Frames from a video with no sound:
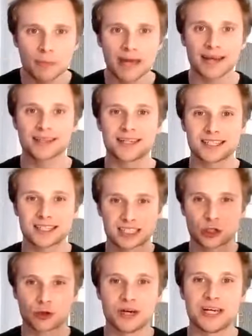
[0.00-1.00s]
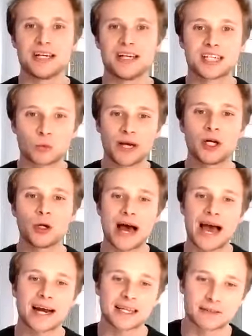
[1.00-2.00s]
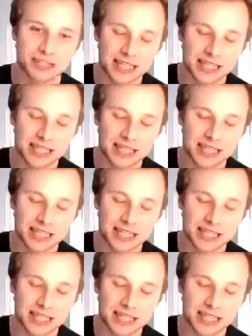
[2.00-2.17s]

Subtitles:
make this screen, this window active?